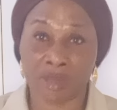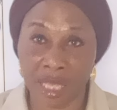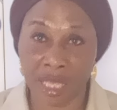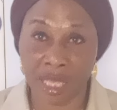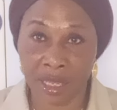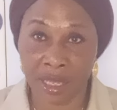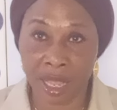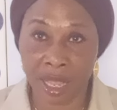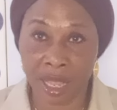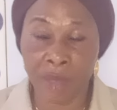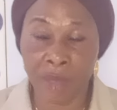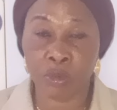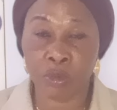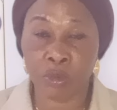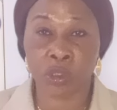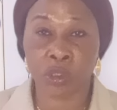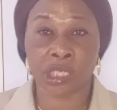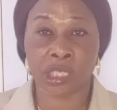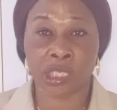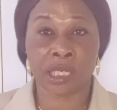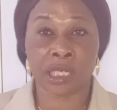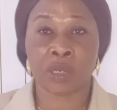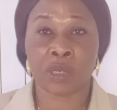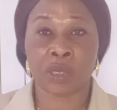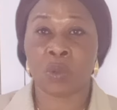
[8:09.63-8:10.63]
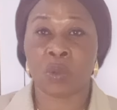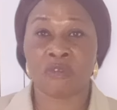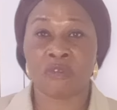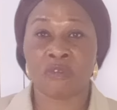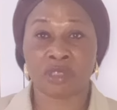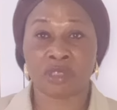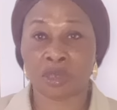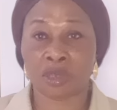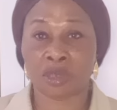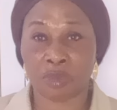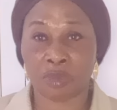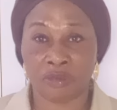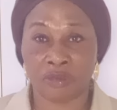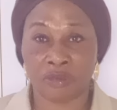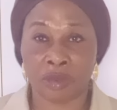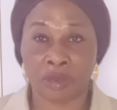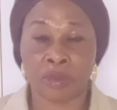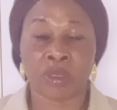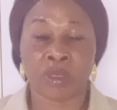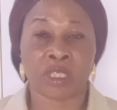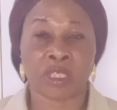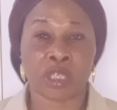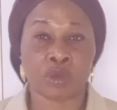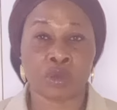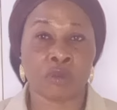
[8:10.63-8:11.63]
I'm not saying that the wife is a perfect, but
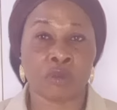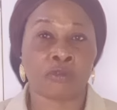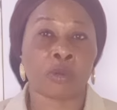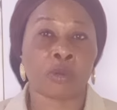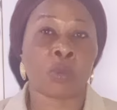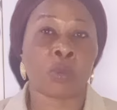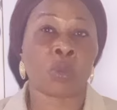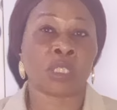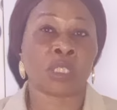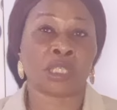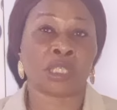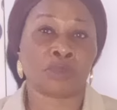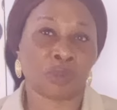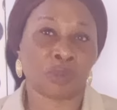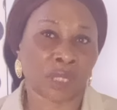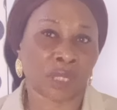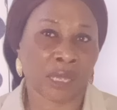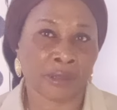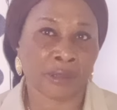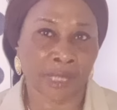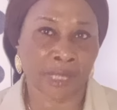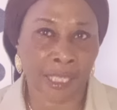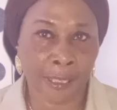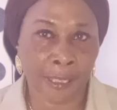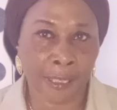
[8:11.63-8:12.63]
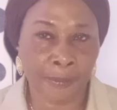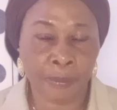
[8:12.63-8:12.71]
from what he put out there.